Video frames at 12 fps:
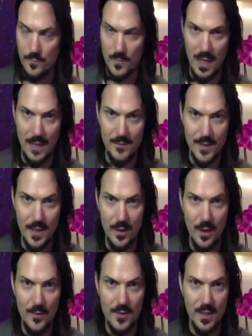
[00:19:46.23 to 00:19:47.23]
I have a day
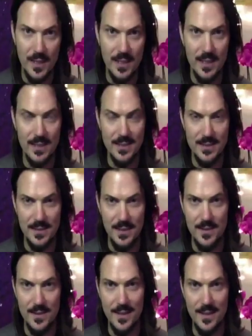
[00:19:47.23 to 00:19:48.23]
off today. Can I see
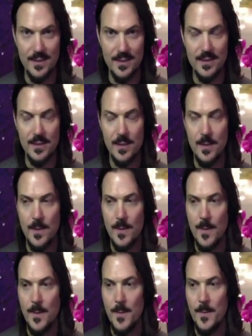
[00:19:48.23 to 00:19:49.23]
the dentist
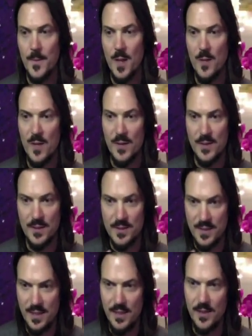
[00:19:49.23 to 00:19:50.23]
about these
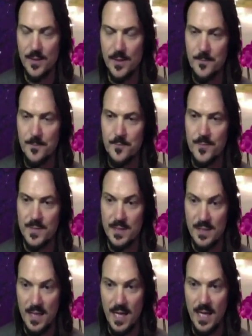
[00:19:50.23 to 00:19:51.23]
teeth
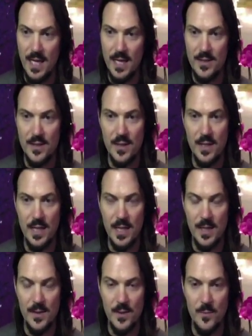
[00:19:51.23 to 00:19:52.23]
today? And the,
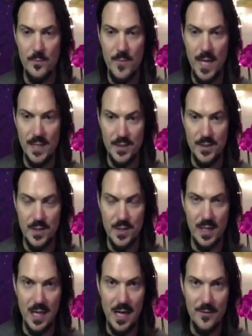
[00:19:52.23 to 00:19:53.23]
and the message I
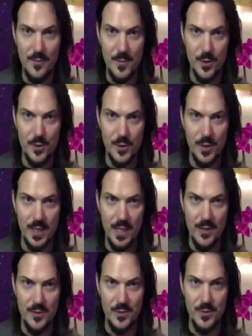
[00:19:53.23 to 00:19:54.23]
got from the Arcturian
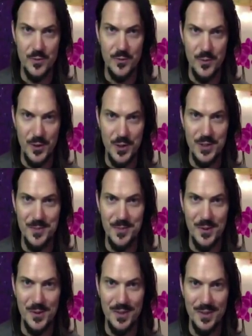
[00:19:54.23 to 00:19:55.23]
Council was very
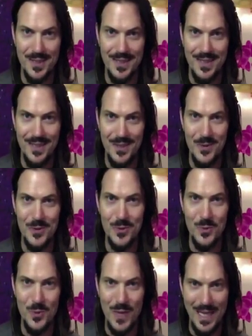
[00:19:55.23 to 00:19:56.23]
simple. It was
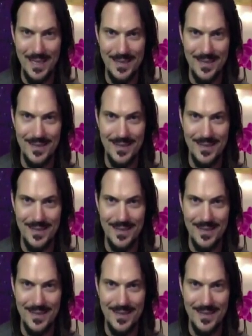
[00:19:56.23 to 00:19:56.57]
wait.